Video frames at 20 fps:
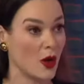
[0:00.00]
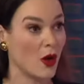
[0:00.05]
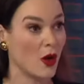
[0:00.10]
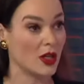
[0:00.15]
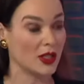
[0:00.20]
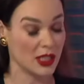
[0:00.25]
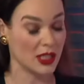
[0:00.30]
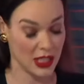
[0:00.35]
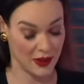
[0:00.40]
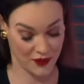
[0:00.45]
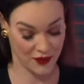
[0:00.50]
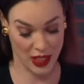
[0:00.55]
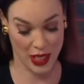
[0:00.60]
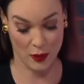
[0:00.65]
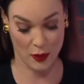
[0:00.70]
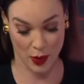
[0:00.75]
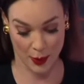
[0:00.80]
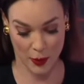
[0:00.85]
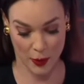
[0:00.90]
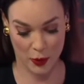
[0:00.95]
on, if their
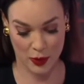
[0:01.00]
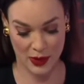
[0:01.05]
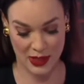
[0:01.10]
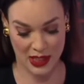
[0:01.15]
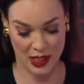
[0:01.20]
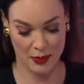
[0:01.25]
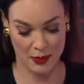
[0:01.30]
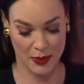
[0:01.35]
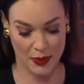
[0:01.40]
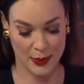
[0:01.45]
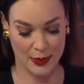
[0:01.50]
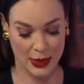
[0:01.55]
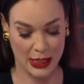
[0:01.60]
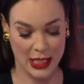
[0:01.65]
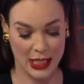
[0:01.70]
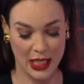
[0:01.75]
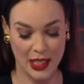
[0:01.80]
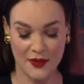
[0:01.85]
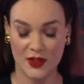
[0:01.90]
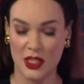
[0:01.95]
reports can be
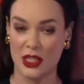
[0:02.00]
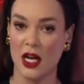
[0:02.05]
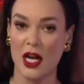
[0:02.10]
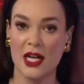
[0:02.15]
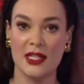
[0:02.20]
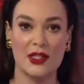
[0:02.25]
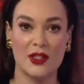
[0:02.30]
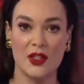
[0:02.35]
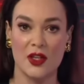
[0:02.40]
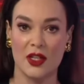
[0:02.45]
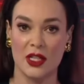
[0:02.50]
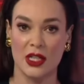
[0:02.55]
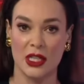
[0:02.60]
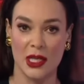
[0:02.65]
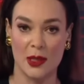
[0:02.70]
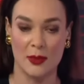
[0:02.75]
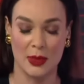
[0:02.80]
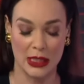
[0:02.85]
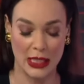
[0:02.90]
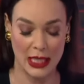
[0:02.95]
believed, and I
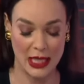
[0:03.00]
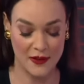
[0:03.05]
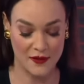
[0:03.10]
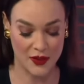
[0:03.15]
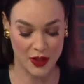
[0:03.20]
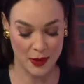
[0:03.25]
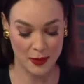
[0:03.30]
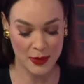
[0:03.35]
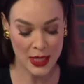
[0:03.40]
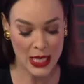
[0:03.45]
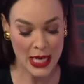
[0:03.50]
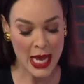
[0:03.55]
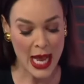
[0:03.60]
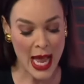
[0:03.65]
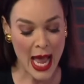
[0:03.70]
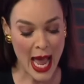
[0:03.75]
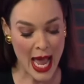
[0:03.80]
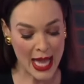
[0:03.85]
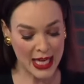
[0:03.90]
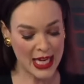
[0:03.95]
certainly believe them.
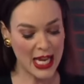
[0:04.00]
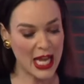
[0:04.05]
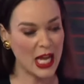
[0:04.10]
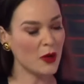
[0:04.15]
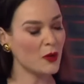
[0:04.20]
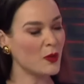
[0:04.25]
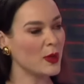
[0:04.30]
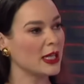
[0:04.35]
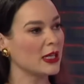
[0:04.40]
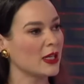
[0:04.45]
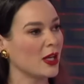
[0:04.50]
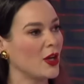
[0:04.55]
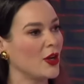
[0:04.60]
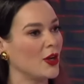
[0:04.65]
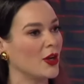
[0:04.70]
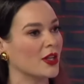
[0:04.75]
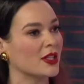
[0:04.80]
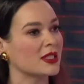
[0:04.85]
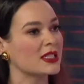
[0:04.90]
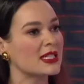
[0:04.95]
And now we
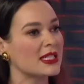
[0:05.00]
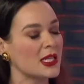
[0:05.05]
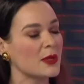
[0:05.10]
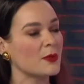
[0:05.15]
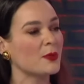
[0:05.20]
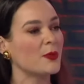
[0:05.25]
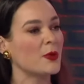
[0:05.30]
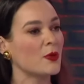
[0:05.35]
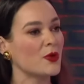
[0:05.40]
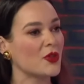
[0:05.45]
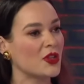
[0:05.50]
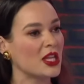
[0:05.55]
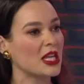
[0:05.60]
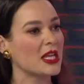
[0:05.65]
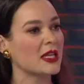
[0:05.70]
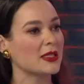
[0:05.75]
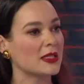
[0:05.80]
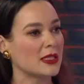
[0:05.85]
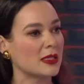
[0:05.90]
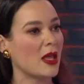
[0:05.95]
learn simple
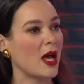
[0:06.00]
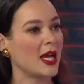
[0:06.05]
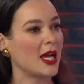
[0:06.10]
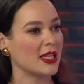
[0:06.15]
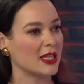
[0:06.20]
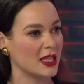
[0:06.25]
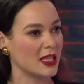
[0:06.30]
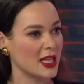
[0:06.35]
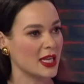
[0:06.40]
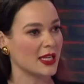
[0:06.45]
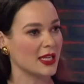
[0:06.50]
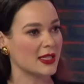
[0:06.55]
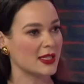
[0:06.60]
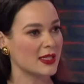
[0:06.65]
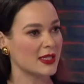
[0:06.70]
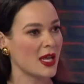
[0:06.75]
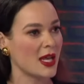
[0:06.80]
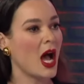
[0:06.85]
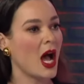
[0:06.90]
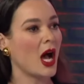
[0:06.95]
things like
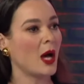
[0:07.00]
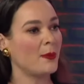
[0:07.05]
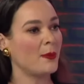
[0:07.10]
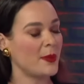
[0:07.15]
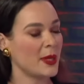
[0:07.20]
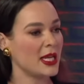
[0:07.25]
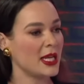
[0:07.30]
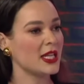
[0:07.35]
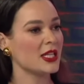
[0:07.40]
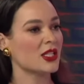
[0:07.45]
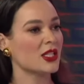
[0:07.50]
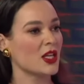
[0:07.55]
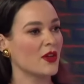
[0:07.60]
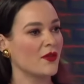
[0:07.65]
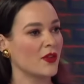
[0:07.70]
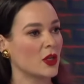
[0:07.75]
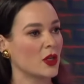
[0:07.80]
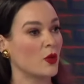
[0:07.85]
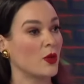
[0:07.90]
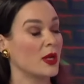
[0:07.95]
this. A piece of
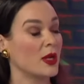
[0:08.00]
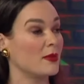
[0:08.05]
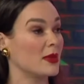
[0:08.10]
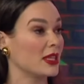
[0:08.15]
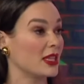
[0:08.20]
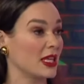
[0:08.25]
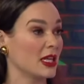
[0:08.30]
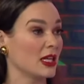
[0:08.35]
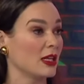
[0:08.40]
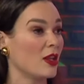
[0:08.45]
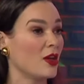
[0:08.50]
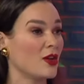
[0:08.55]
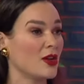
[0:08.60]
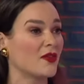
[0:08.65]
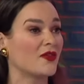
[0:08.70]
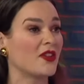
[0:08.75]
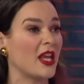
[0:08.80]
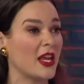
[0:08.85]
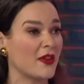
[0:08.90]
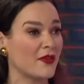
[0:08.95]
equipment that a lot
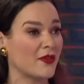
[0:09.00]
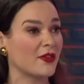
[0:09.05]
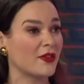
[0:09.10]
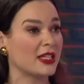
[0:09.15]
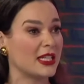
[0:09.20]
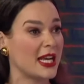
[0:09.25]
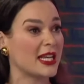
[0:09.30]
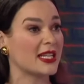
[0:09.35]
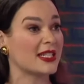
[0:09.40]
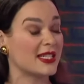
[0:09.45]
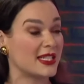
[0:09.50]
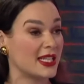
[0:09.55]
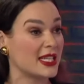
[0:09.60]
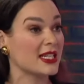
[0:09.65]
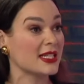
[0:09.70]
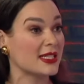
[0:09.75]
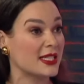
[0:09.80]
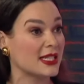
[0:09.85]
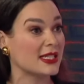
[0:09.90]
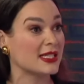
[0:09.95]
of everyday
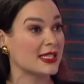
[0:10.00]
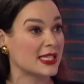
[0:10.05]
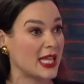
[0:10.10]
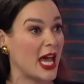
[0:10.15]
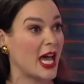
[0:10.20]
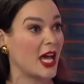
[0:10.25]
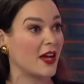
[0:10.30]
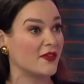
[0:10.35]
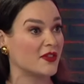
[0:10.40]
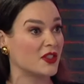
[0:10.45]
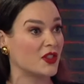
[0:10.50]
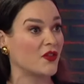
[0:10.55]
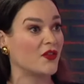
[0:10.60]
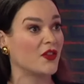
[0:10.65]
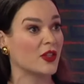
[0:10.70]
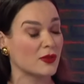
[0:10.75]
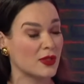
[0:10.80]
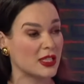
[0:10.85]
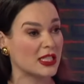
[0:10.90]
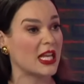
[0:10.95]
citizens have to
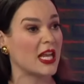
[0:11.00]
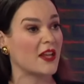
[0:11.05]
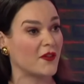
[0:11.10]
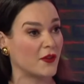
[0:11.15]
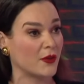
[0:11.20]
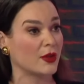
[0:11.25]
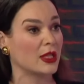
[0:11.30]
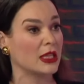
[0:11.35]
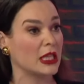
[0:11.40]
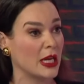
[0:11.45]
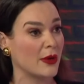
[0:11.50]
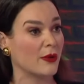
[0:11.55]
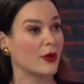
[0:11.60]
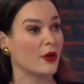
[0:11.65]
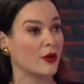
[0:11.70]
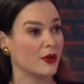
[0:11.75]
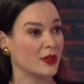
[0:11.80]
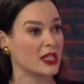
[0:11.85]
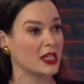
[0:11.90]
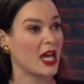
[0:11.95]
feel safer in their
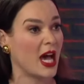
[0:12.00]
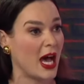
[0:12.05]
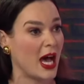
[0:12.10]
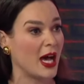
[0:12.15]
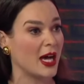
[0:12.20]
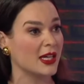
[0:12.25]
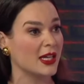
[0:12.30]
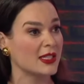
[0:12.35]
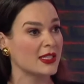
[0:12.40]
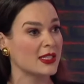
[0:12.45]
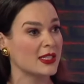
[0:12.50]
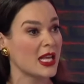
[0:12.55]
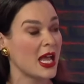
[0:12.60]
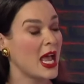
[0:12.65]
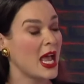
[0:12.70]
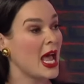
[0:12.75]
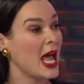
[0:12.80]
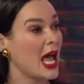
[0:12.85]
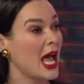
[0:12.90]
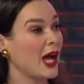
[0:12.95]
own cars.
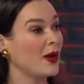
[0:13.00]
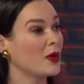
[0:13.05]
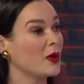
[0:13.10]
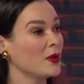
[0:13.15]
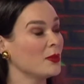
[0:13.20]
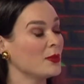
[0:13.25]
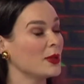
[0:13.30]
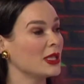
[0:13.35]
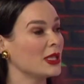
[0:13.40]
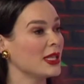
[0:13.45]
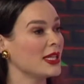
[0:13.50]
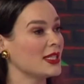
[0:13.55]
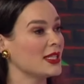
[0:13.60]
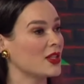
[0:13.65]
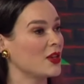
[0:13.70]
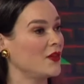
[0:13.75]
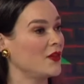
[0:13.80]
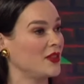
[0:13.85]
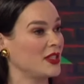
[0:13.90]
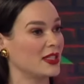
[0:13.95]
Our own police
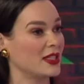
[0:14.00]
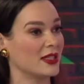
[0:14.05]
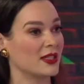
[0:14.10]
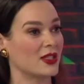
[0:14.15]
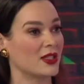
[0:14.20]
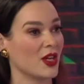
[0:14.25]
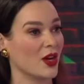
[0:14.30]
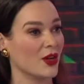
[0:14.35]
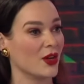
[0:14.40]
officers don't.